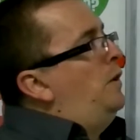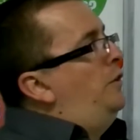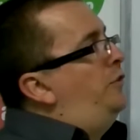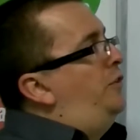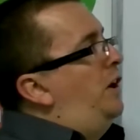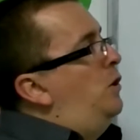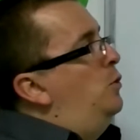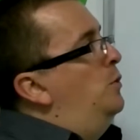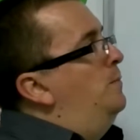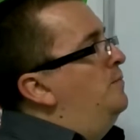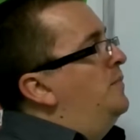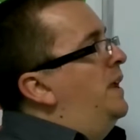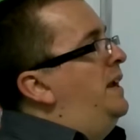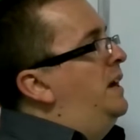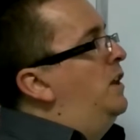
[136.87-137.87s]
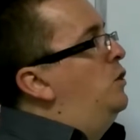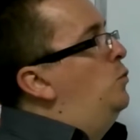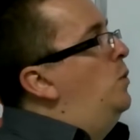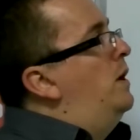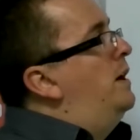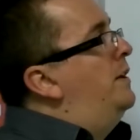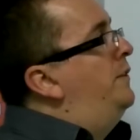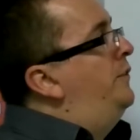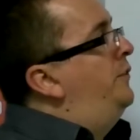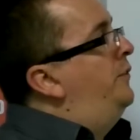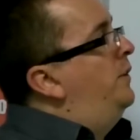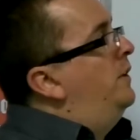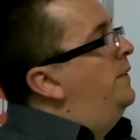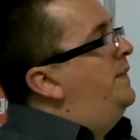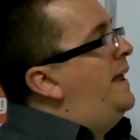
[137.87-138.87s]
So, in other
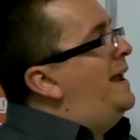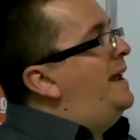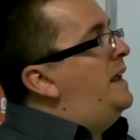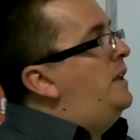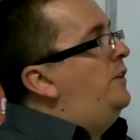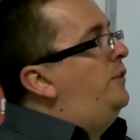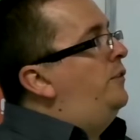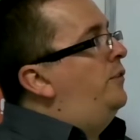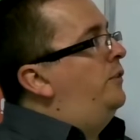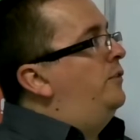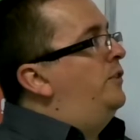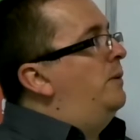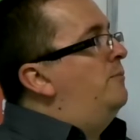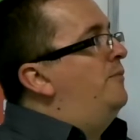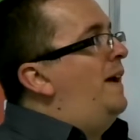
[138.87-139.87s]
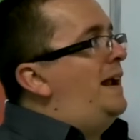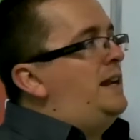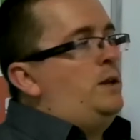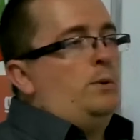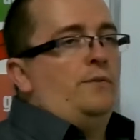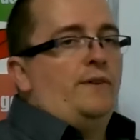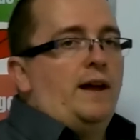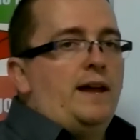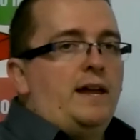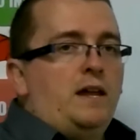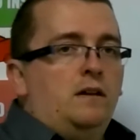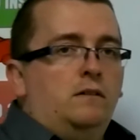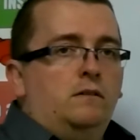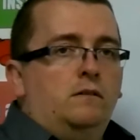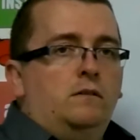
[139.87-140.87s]
words, there is some value of
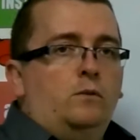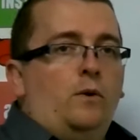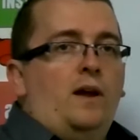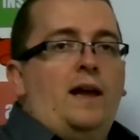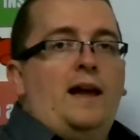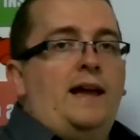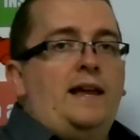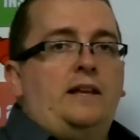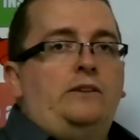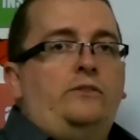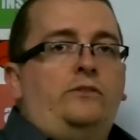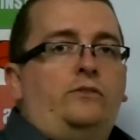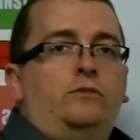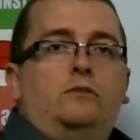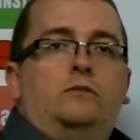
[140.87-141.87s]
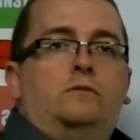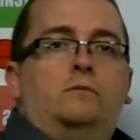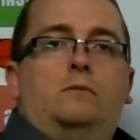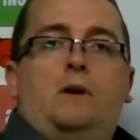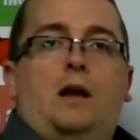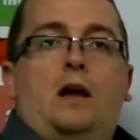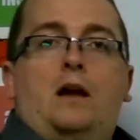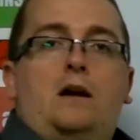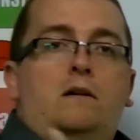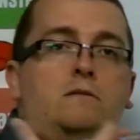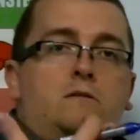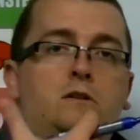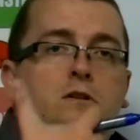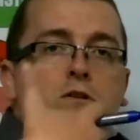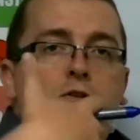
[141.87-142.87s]
A where A is uh,
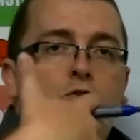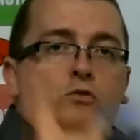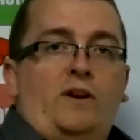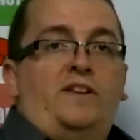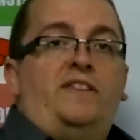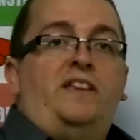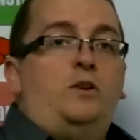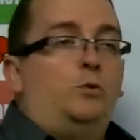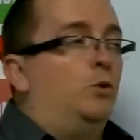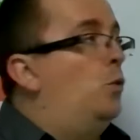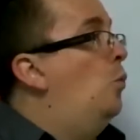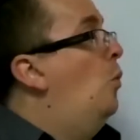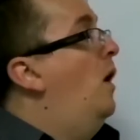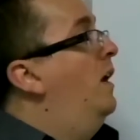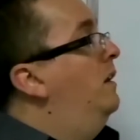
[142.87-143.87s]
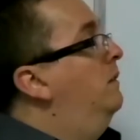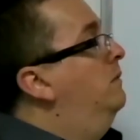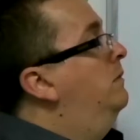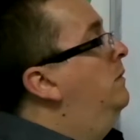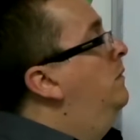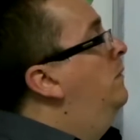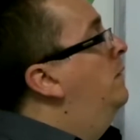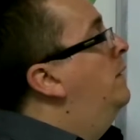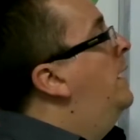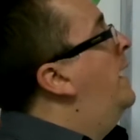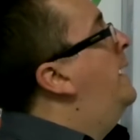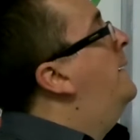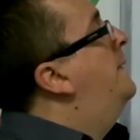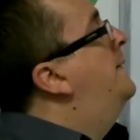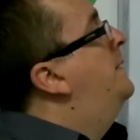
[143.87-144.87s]
greater than equal to 1
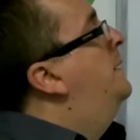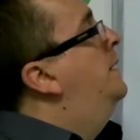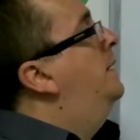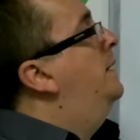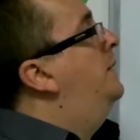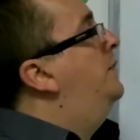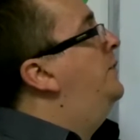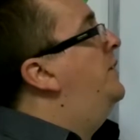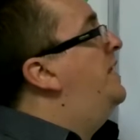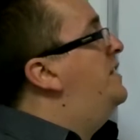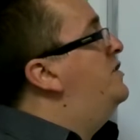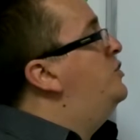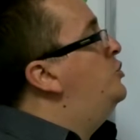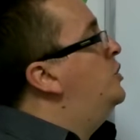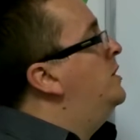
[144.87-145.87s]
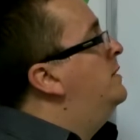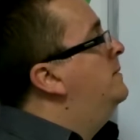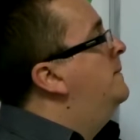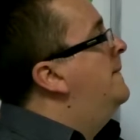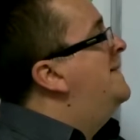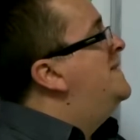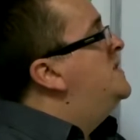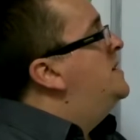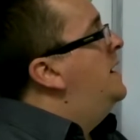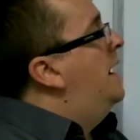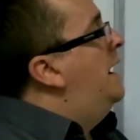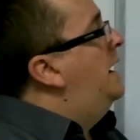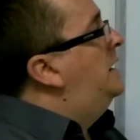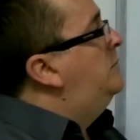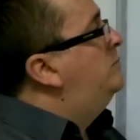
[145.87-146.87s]
here and it's an integer,
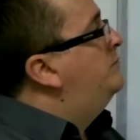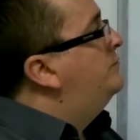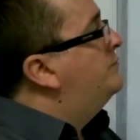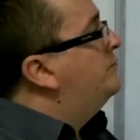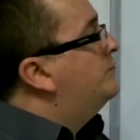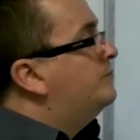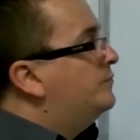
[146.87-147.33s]
um,